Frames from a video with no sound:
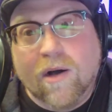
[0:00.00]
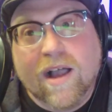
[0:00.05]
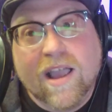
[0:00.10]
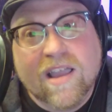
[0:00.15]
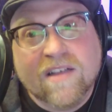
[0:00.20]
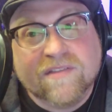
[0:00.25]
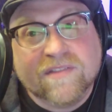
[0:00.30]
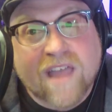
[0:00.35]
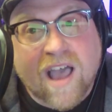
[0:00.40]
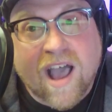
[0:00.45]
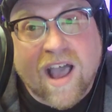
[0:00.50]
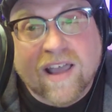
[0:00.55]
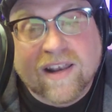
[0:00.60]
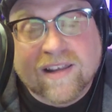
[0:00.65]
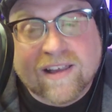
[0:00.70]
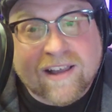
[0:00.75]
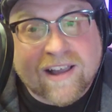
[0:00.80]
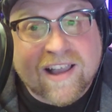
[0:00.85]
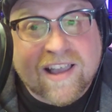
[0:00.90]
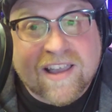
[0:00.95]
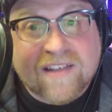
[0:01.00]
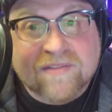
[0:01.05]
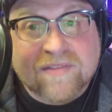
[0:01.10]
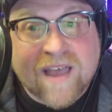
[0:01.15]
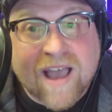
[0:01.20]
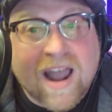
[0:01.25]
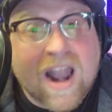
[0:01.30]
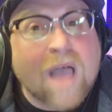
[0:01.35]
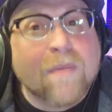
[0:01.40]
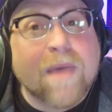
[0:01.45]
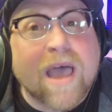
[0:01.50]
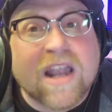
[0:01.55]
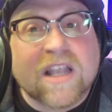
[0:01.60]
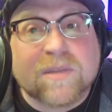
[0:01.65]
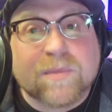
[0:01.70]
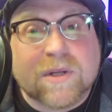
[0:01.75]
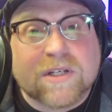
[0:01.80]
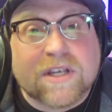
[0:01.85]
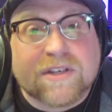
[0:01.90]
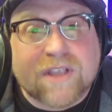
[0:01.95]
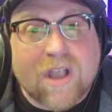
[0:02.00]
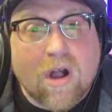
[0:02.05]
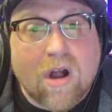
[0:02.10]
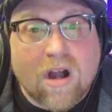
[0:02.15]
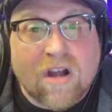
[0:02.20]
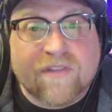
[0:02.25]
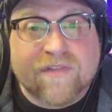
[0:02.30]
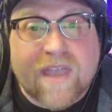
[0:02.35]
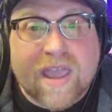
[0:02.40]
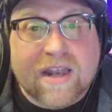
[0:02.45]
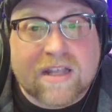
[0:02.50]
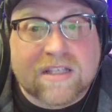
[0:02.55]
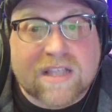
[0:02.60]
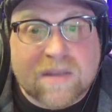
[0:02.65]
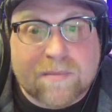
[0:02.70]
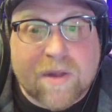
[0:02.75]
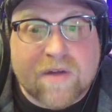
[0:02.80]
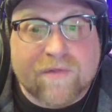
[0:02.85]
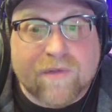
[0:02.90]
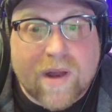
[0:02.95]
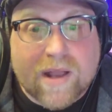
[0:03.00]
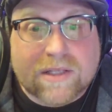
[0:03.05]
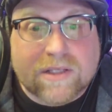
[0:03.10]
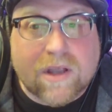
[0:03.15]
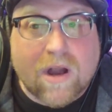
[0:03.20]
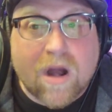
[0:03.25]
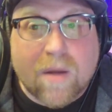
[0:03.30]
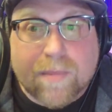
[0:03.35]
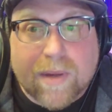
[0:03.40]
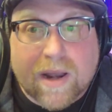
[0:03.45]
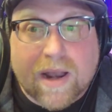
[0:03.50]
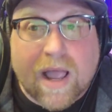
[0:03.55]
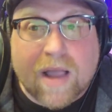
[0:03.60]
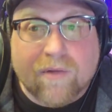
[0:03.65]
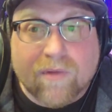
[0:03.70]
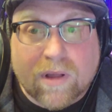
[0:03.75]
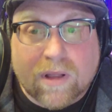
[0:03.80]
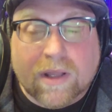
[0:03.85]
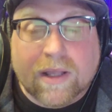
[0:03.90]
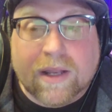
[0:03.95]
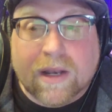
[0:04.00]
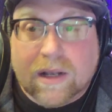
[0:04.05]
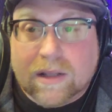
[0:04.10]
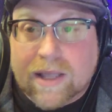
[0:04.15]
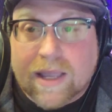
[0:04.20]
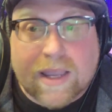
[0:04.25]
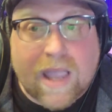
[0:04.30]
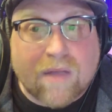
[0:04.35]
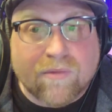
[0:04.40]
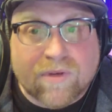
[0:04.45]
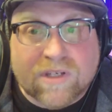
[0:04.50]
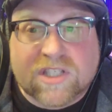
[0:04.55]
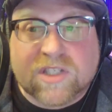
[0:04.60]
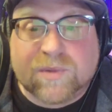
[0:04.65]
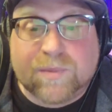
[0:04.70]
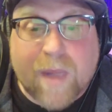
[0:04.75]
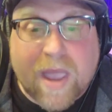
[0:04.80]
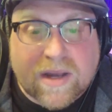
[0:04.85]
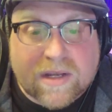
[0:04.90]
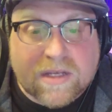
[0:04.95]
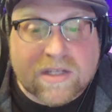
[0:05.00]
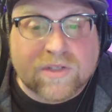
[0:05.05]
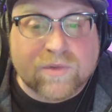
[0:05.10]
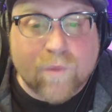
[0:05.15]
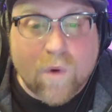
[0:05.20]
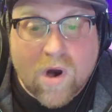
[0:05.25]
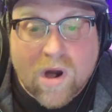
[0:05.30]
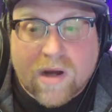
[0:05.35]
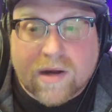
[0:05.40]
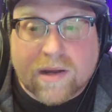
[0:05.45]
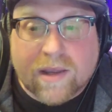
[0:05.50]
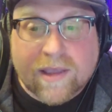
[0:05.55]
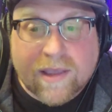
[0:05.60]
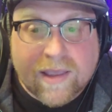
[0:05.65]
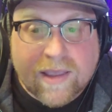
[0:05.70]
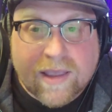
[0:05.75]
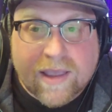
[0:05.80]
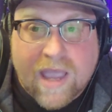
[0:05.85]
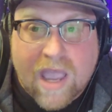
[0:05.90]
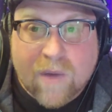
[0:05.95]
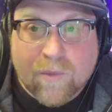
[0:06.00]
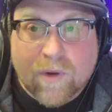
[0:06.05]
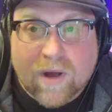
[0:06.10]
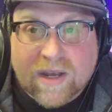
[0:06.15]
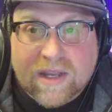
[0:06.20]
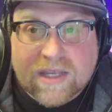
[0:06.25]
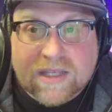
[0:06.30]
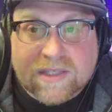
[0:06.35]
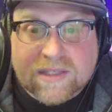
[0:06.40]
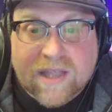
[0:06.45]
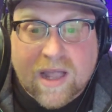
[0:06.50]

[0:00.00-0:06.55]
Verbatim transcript: I have not. I have not. I'm not as much as a horror fan as like my friends are, but I really like respect his work and what he's